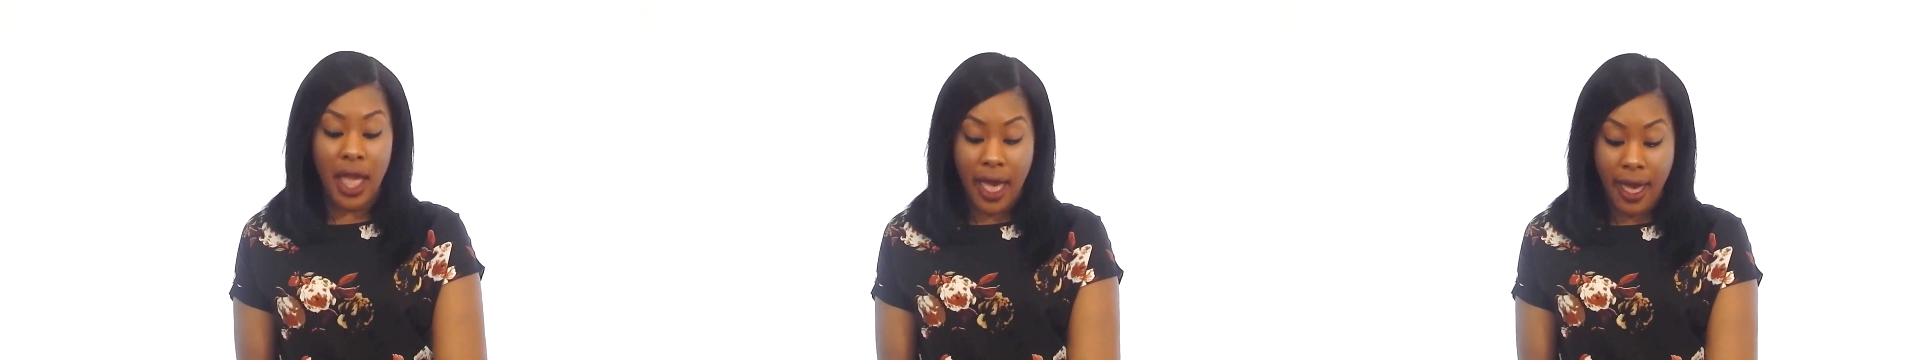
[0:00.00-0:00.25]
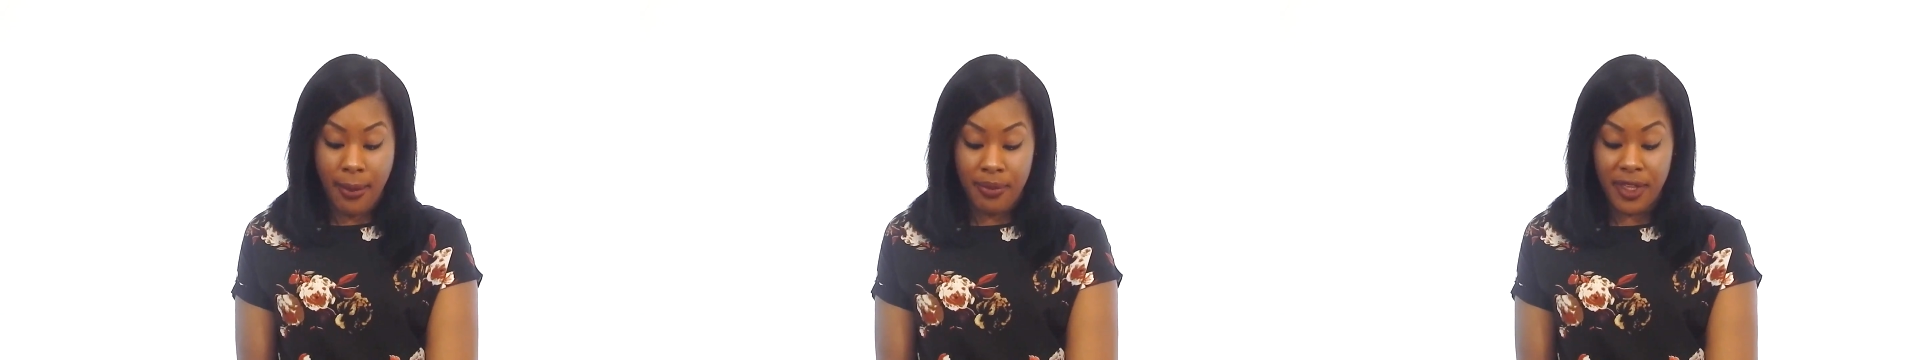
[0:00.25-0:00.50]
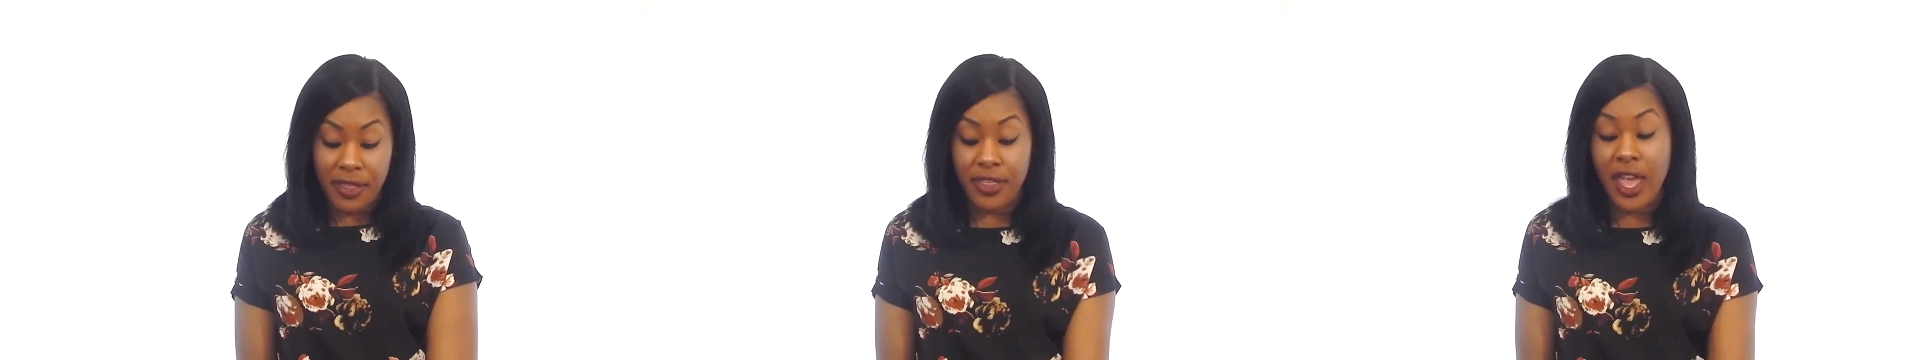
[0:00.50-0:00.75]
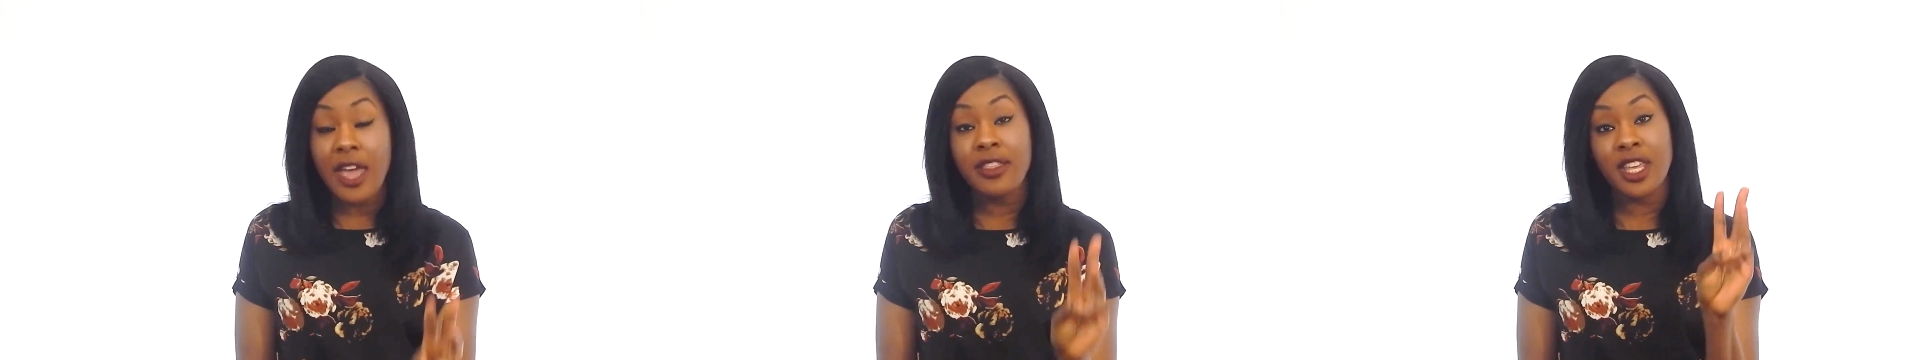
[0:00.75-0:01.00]
The
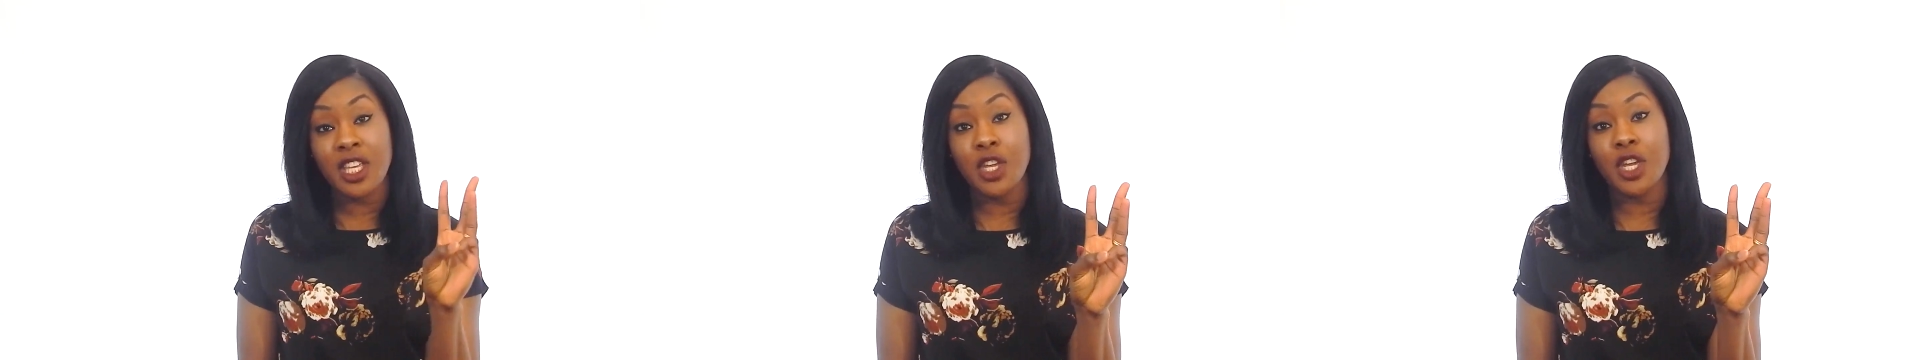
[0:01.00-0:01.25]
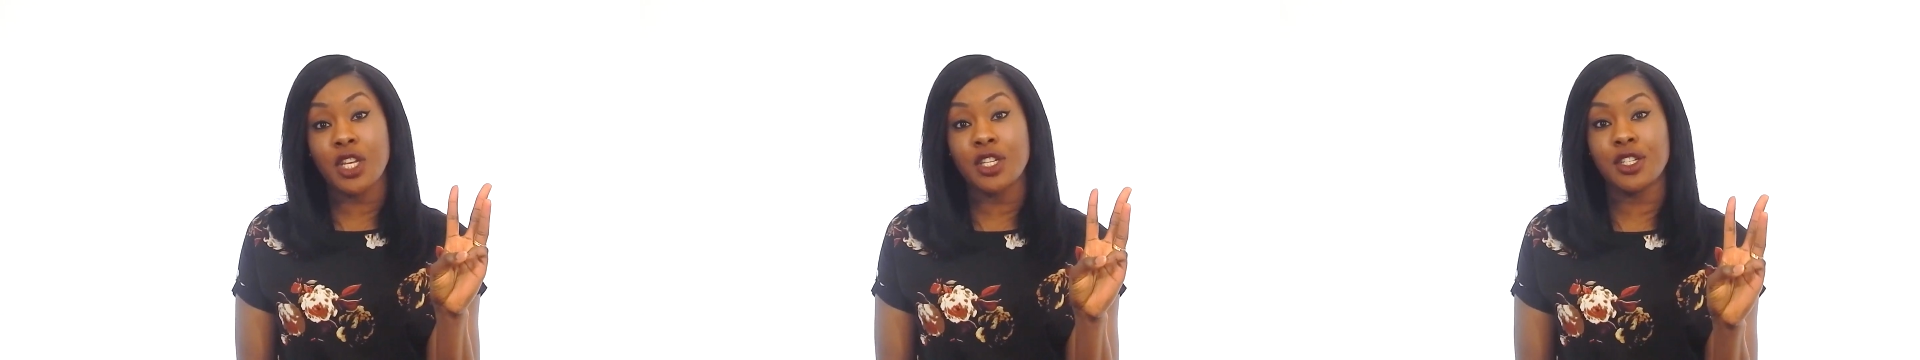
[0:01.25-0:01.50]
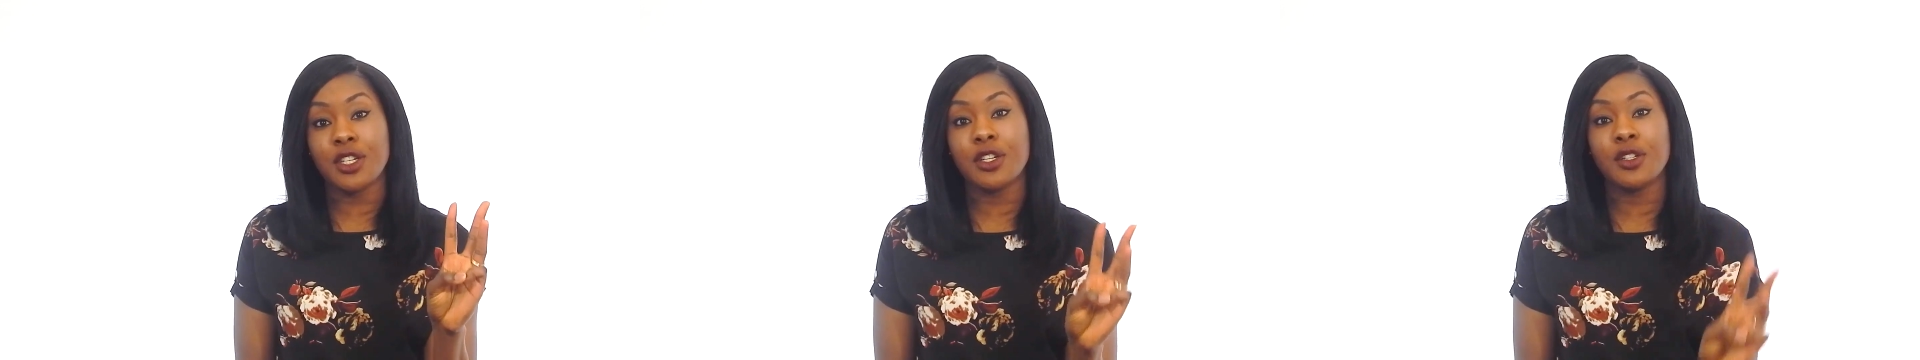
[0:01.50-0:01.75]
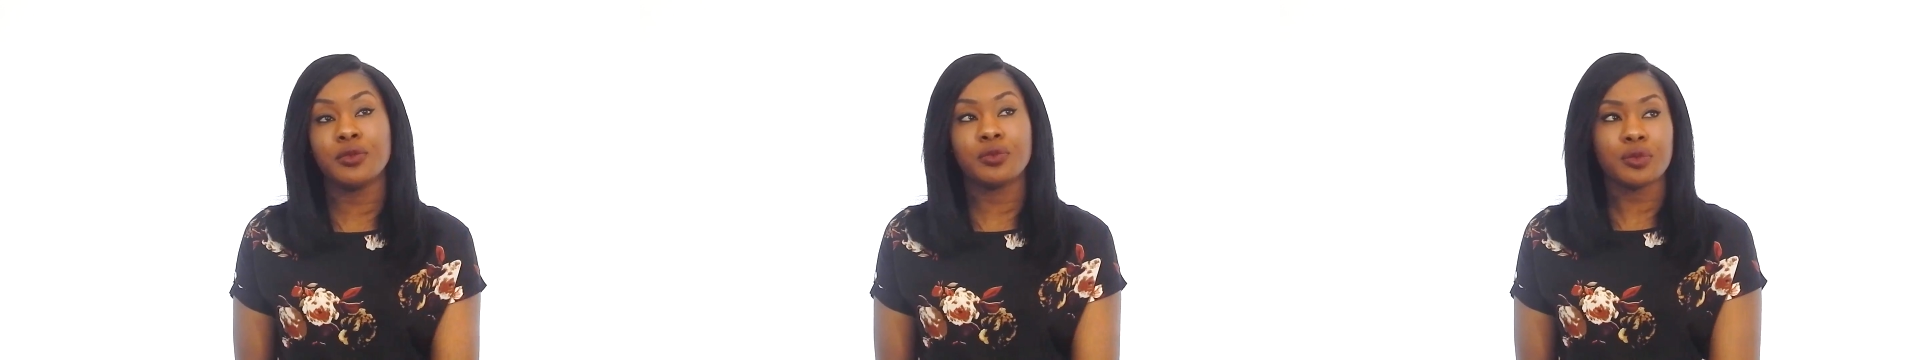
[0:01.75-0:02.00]
third thing you can
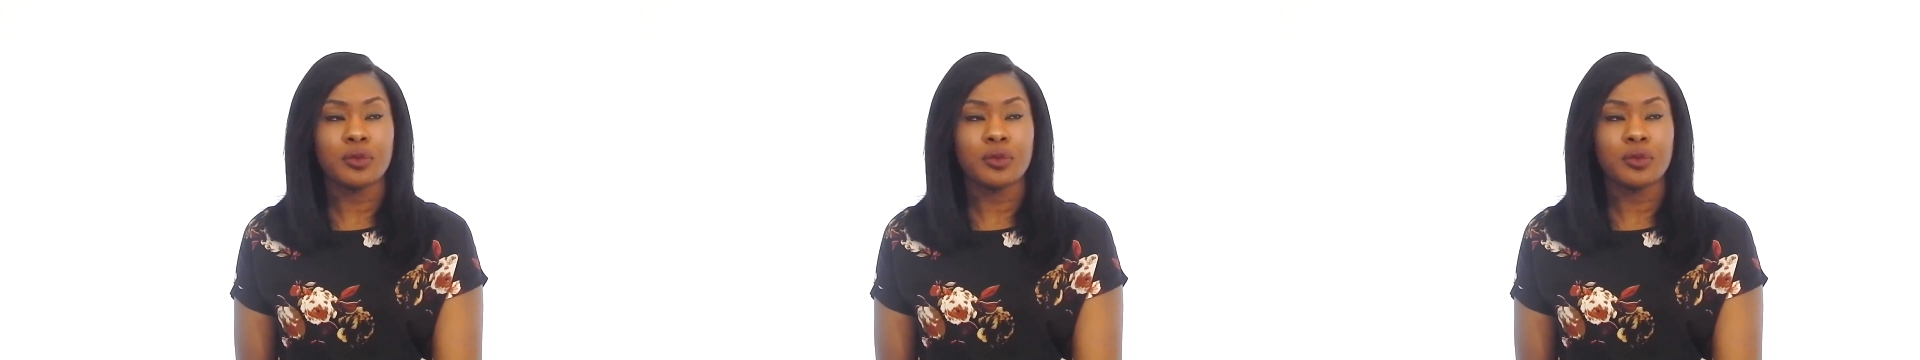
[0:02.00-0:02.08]
do